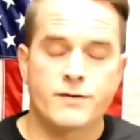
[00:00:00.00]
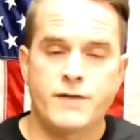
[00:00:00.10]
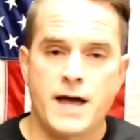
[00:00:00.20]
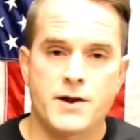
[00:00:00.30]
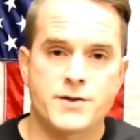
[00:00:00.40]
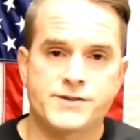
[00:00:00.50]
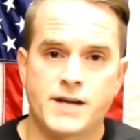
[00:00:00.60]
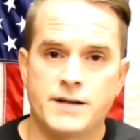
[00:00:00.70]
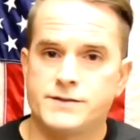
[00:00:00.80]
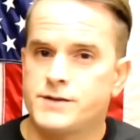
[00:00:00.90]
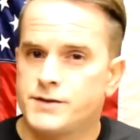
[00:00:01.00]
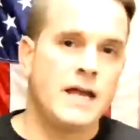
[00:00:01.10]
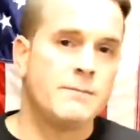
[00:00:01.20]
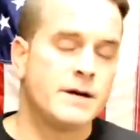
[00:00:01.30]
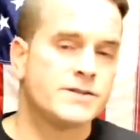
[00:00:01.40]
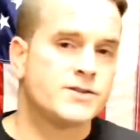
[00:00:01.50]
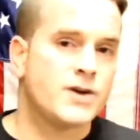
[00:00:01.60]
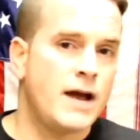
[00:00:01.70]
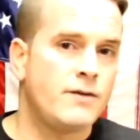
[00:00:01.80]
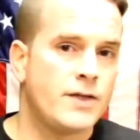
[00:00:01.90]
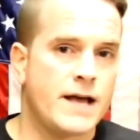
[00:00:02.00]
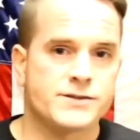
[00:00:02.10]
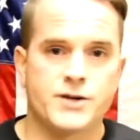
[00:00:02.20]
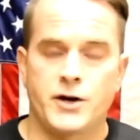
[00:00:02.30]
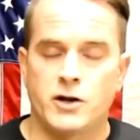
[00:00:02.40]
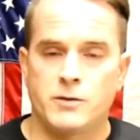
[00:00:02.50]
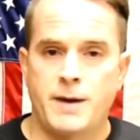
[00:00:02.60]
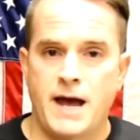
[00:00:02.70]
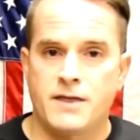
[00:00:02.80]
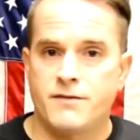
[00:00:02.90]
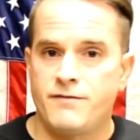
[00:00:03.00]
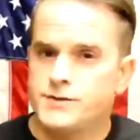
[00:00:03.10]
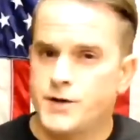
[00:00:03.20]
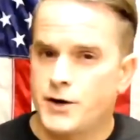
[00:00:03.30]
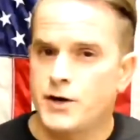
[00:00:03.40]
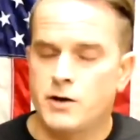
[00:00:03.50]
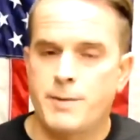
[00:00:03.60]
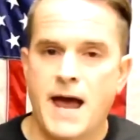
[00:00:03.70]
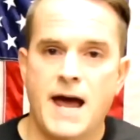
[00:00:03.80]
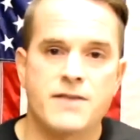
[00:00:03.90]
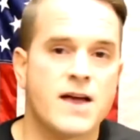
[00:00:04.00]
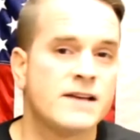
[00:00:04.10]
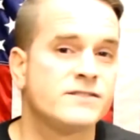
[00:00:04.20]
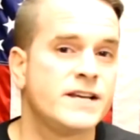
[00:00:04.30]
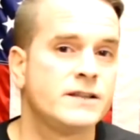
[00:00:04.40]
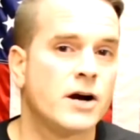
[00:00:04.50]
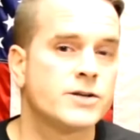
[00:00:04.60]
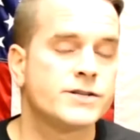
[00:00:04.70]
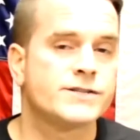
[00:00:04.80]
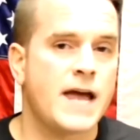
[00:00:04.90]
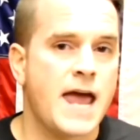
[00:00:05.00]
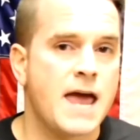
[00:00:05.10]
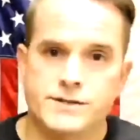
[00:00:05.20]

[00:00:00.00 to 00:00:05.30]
has the largest diameter around December 21st, it must travel that circular path